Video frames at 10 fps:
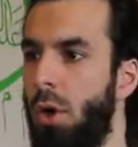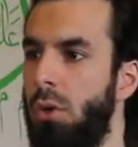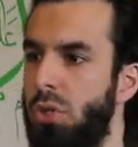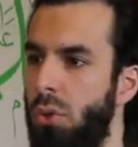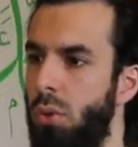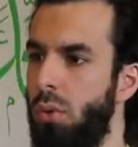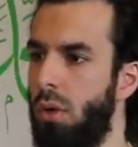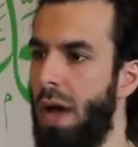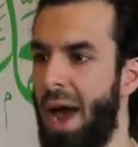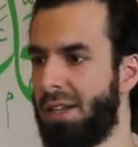those
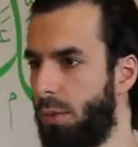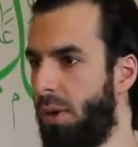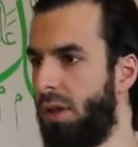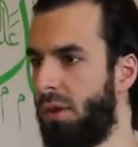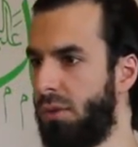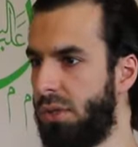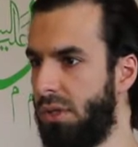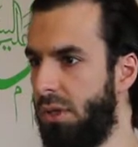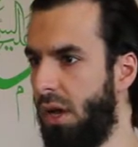who act upon those, uh,